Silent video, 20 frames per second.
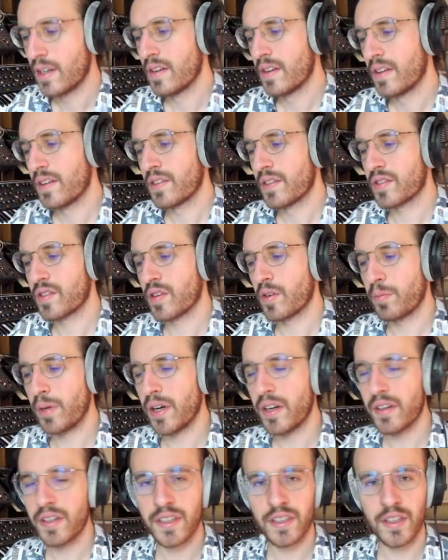So
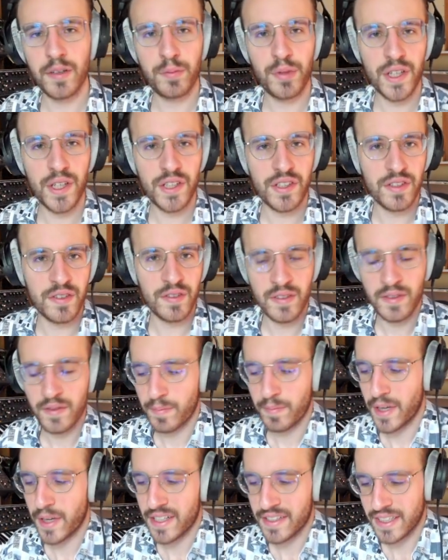parallel compression
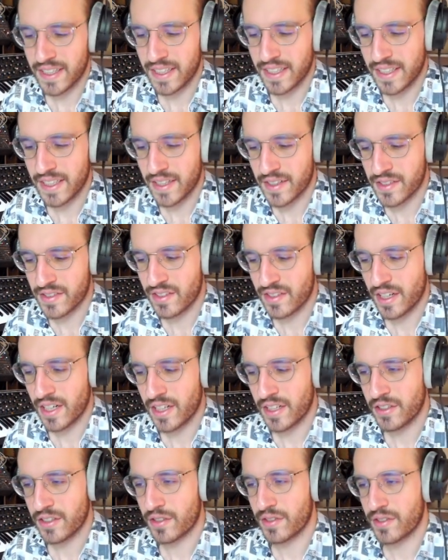basically is
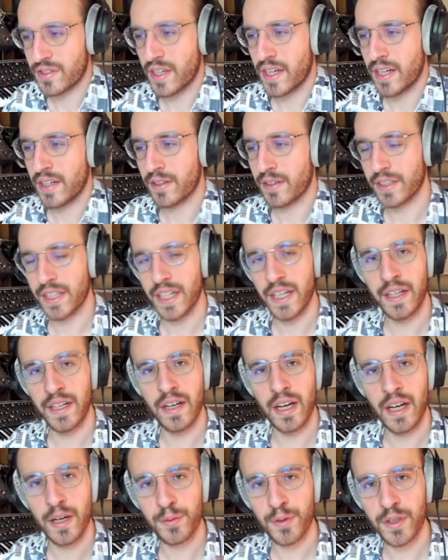there to say, okay,
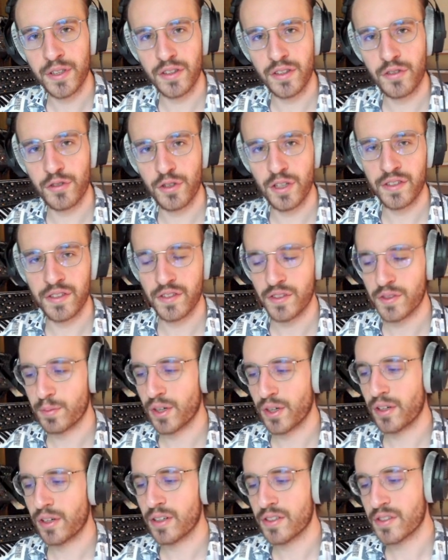I want the transients, but
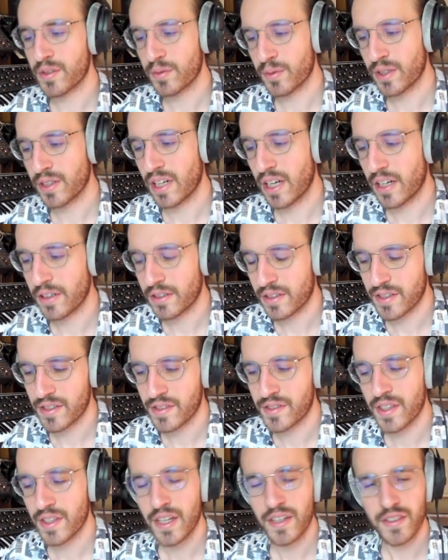I also want
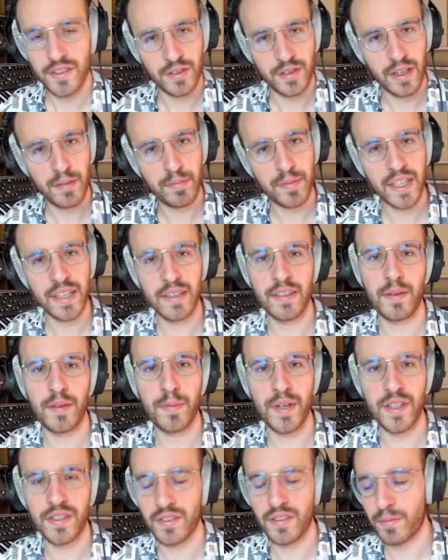loudness, so let me get the
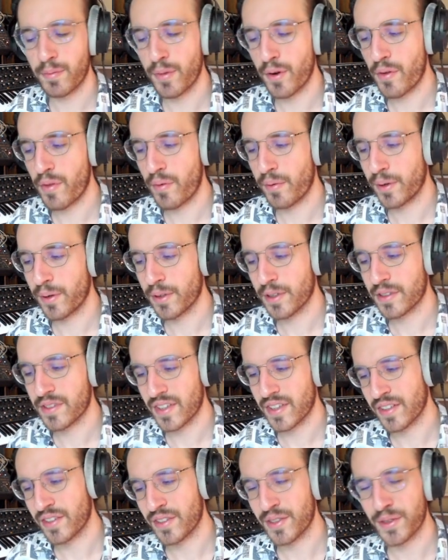best of both worlds
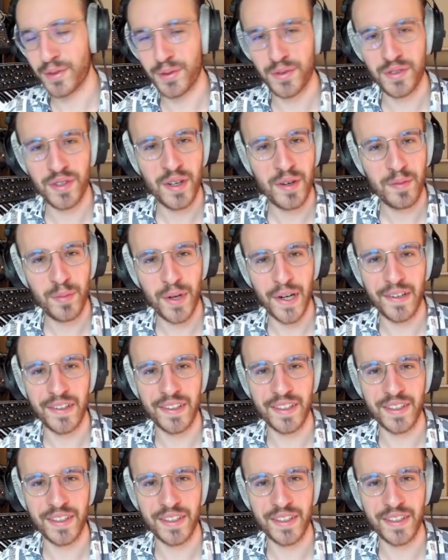and use parallel